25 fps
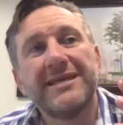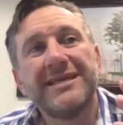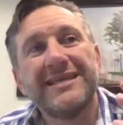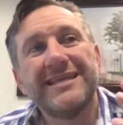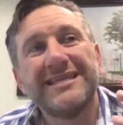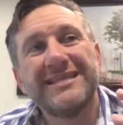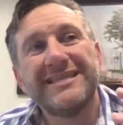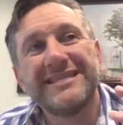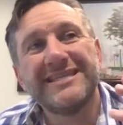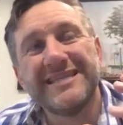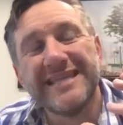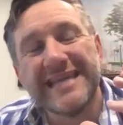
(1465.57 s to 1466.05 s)

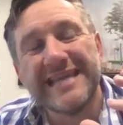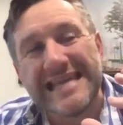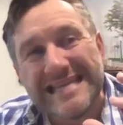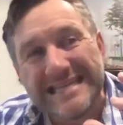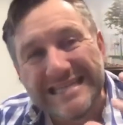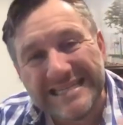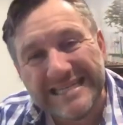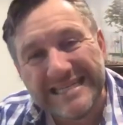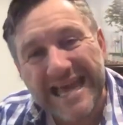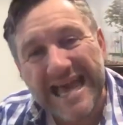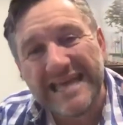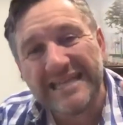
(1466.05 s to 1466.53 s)

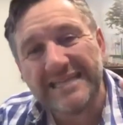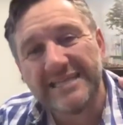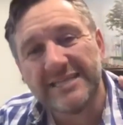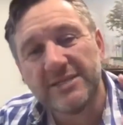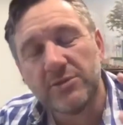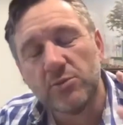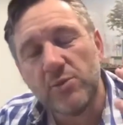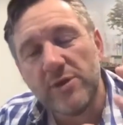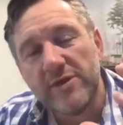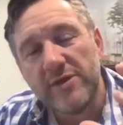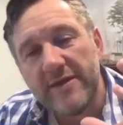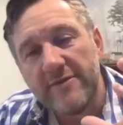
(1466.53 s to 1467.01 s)
Success
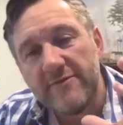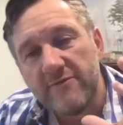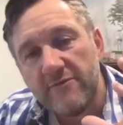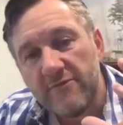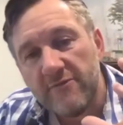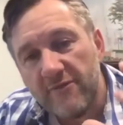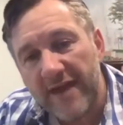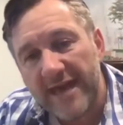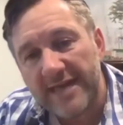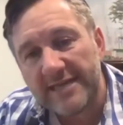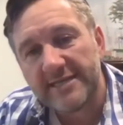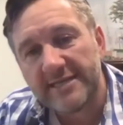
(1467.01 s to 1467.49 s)
with
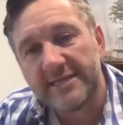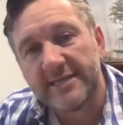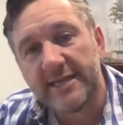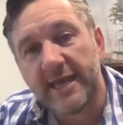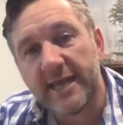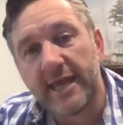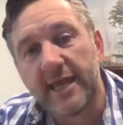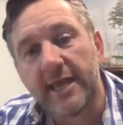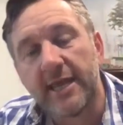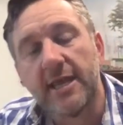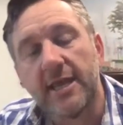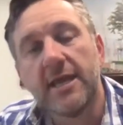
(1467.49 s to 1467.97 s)

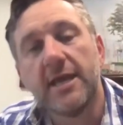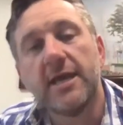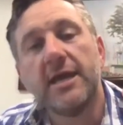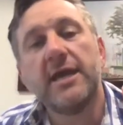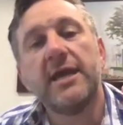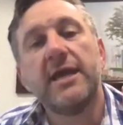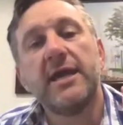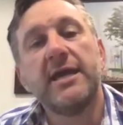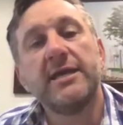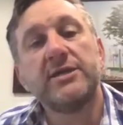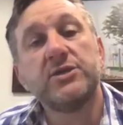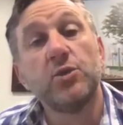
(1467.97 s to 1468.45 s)
investing
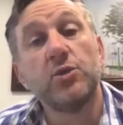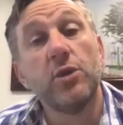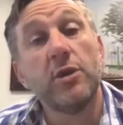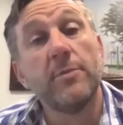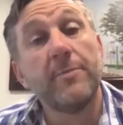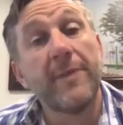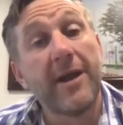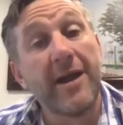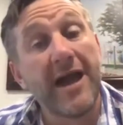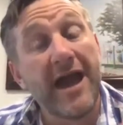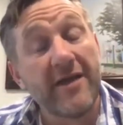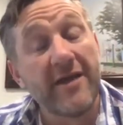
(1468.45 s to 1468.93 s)
is all
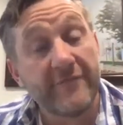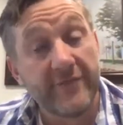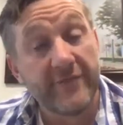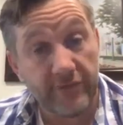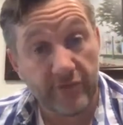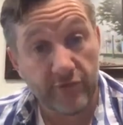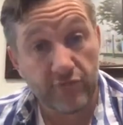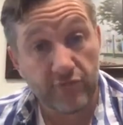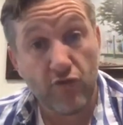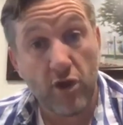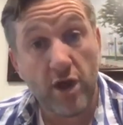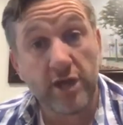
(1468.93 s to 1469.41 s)
about having
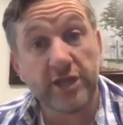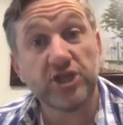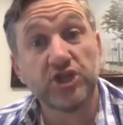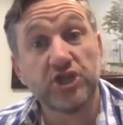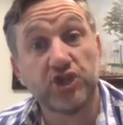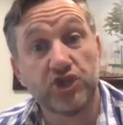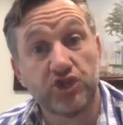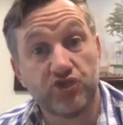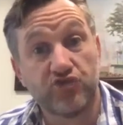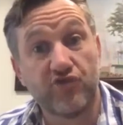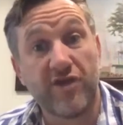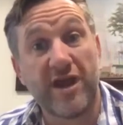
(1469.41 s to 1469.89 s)
the right
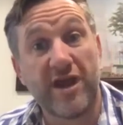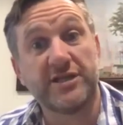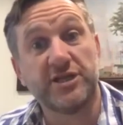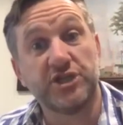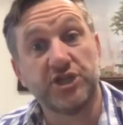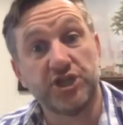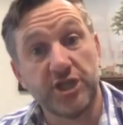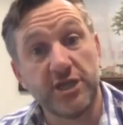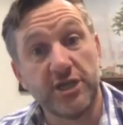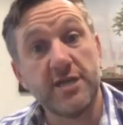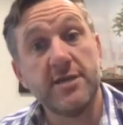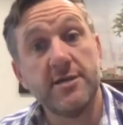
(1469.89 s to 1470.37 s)

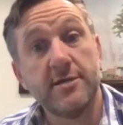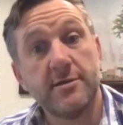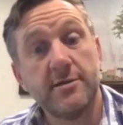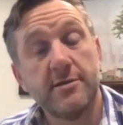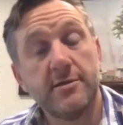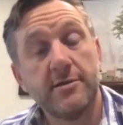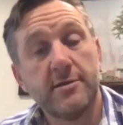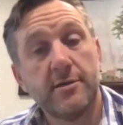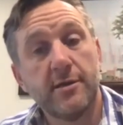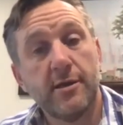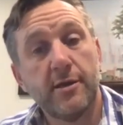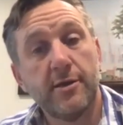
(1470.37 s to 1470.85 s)
strategy,
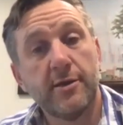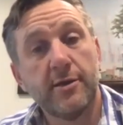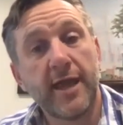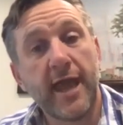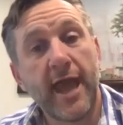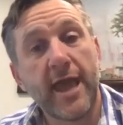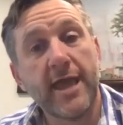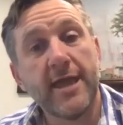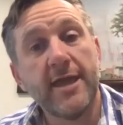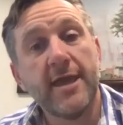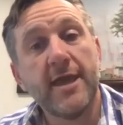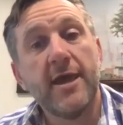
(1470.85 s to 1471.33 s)

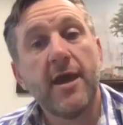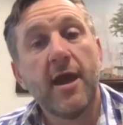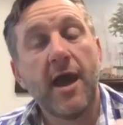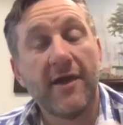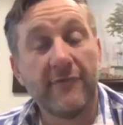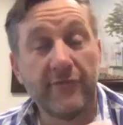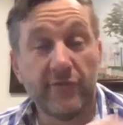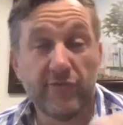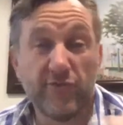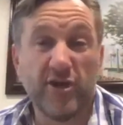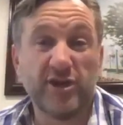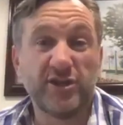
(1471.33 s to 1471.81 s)
okay?
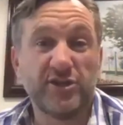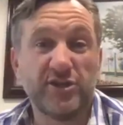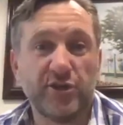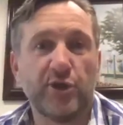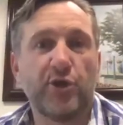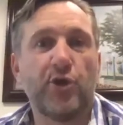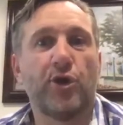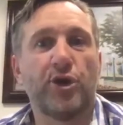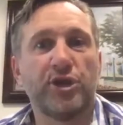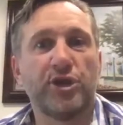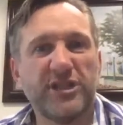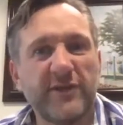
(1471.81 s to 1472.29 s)
Having the right
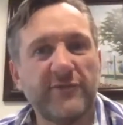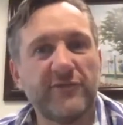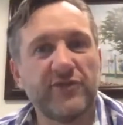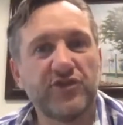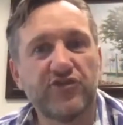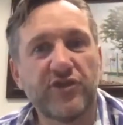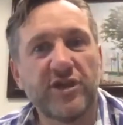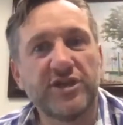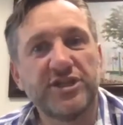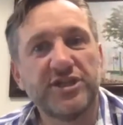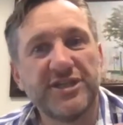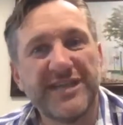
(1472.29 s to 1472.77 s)
psychology, having the
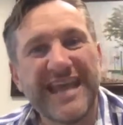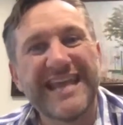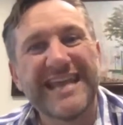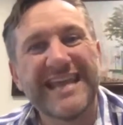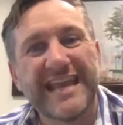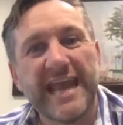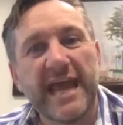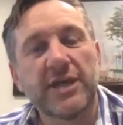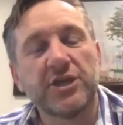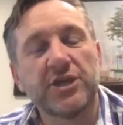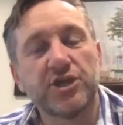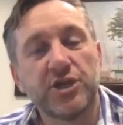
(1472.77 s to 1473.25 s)
strategy, taking
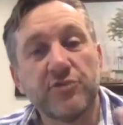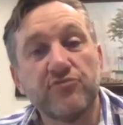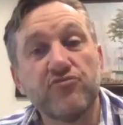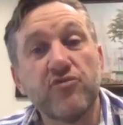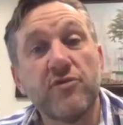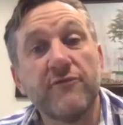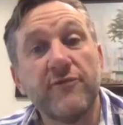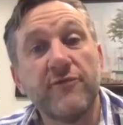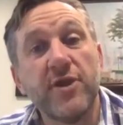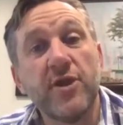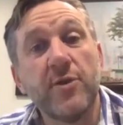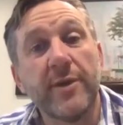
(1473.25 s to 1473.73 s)
action and
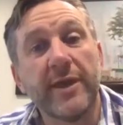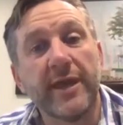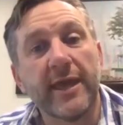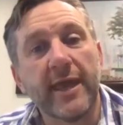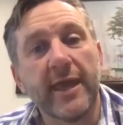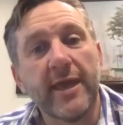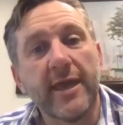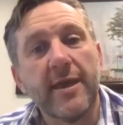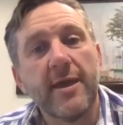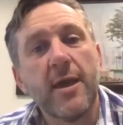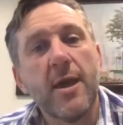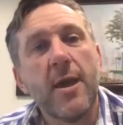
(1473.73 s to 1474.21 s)
reviewing
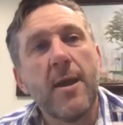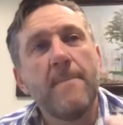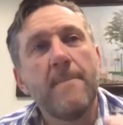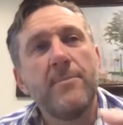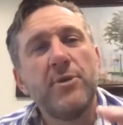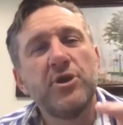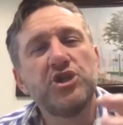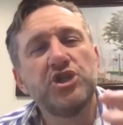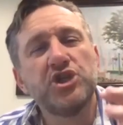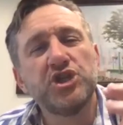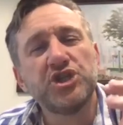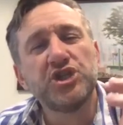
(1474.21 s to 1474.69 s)
it,
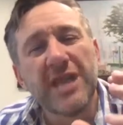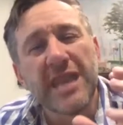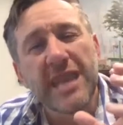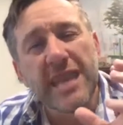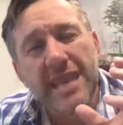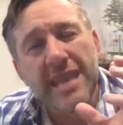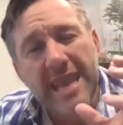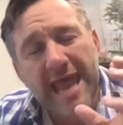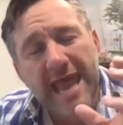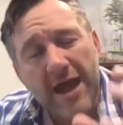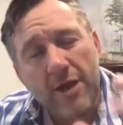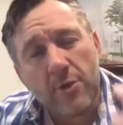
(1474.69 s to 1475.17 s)
but just
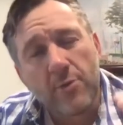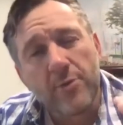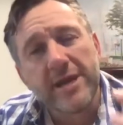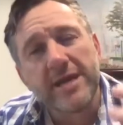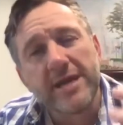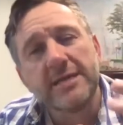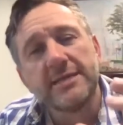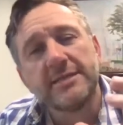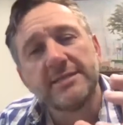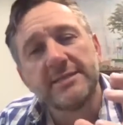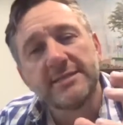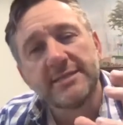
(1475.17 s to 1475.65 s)

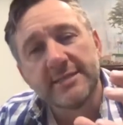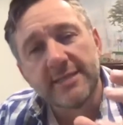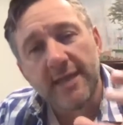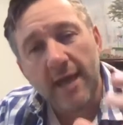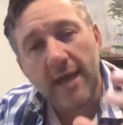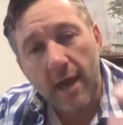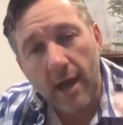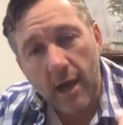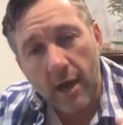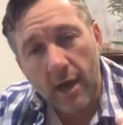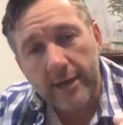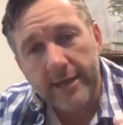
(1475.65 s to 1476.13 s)
allowing
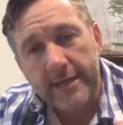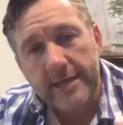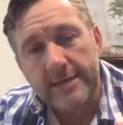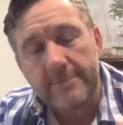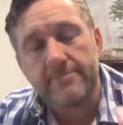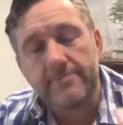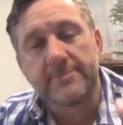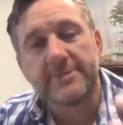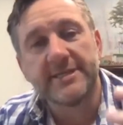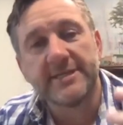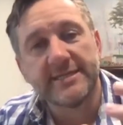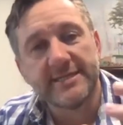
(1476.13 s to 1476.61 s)

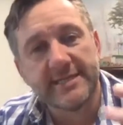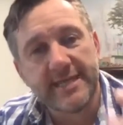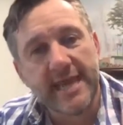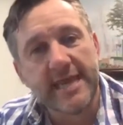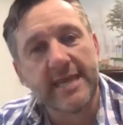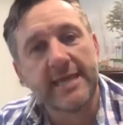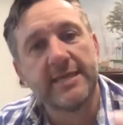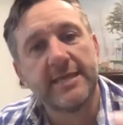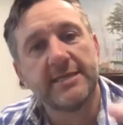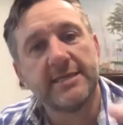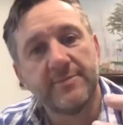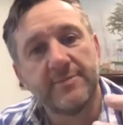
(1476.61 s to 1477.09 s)
time to
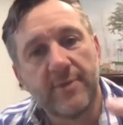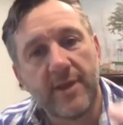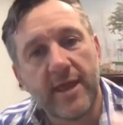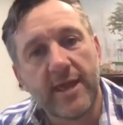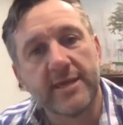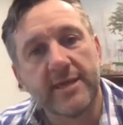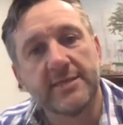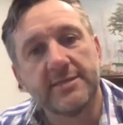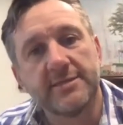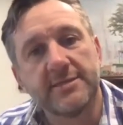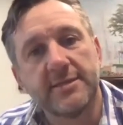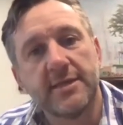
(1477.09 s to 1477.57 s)
take its
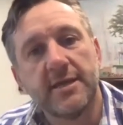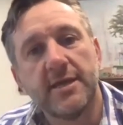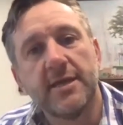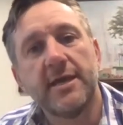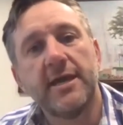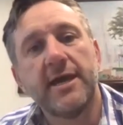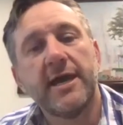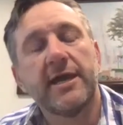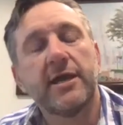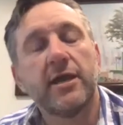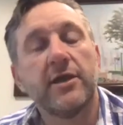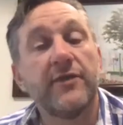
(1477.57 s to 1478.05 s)
place.
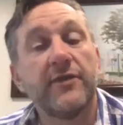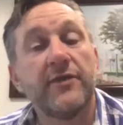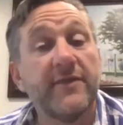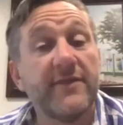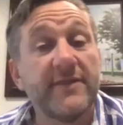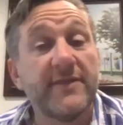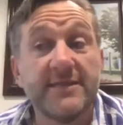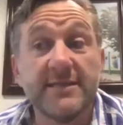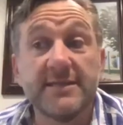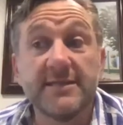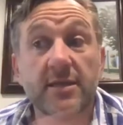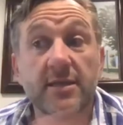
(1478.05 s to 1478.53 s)
And I think
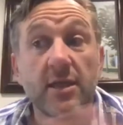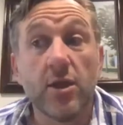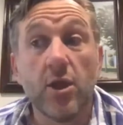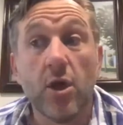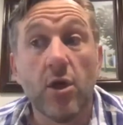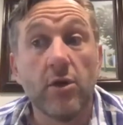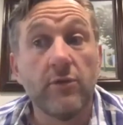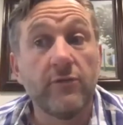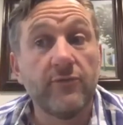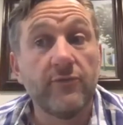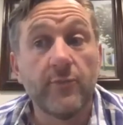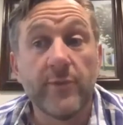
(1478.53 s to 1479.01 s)
this is a lot
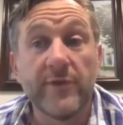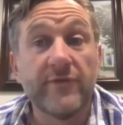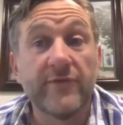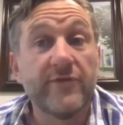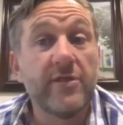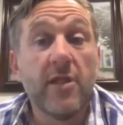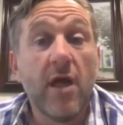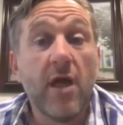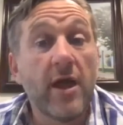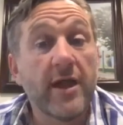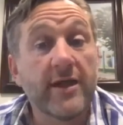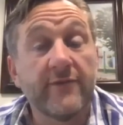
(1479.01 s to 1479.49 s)
of with
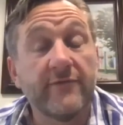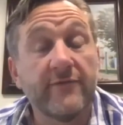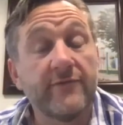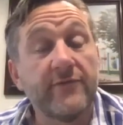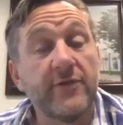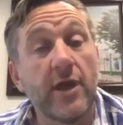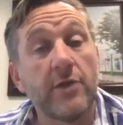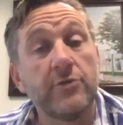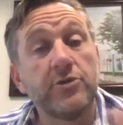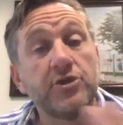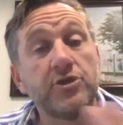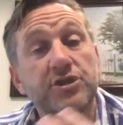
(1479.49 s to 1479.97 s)
life,
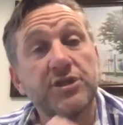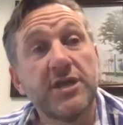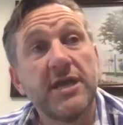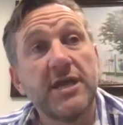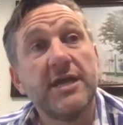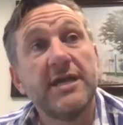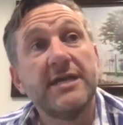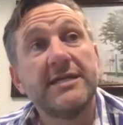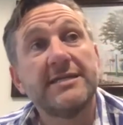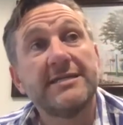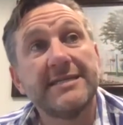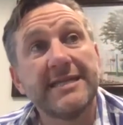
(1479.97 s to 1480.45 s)
just
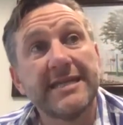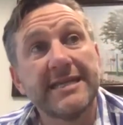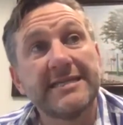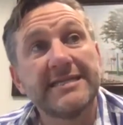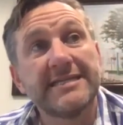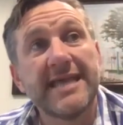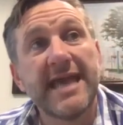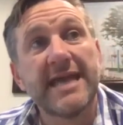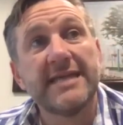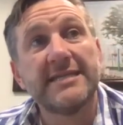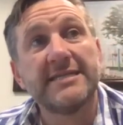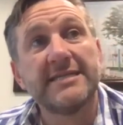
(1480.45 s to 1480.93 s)

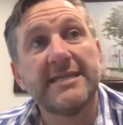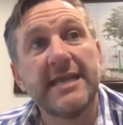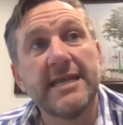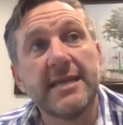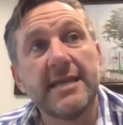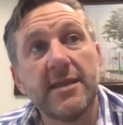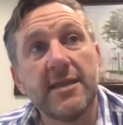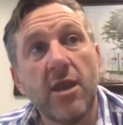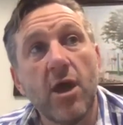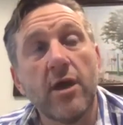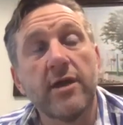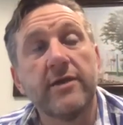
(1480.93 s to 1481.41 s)
success in
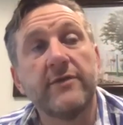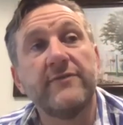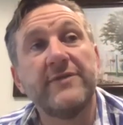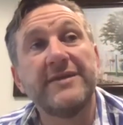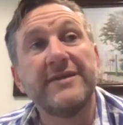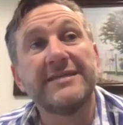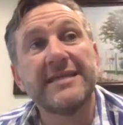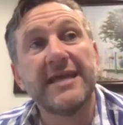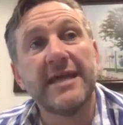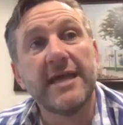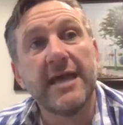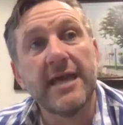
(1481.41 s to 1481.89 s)
life
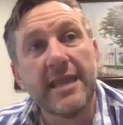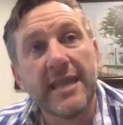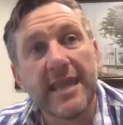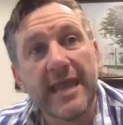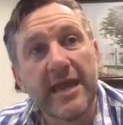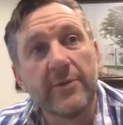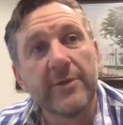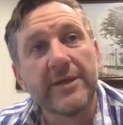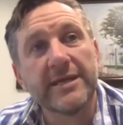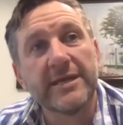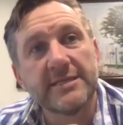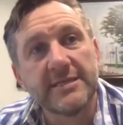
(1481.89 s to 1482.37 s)
is
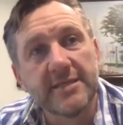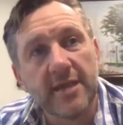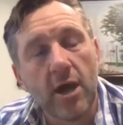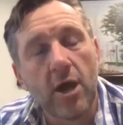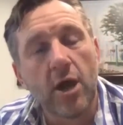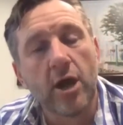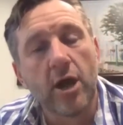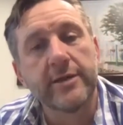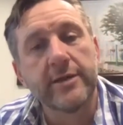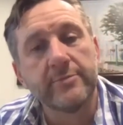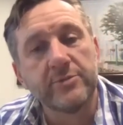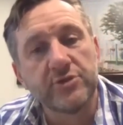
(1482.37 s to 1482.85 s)
allowing
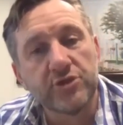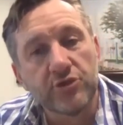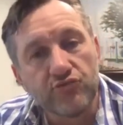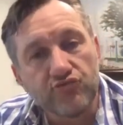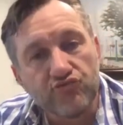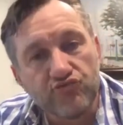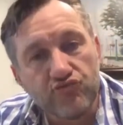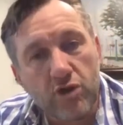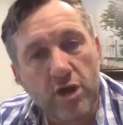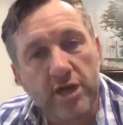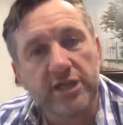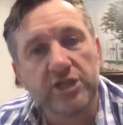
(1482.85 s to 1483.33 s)
time to
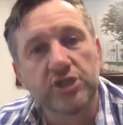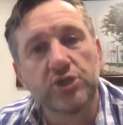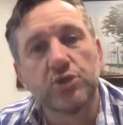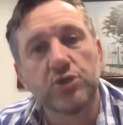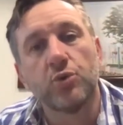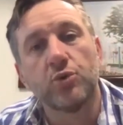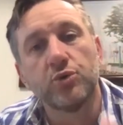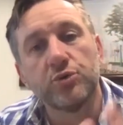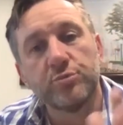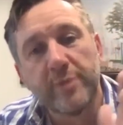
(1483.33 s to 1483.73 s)
run its course.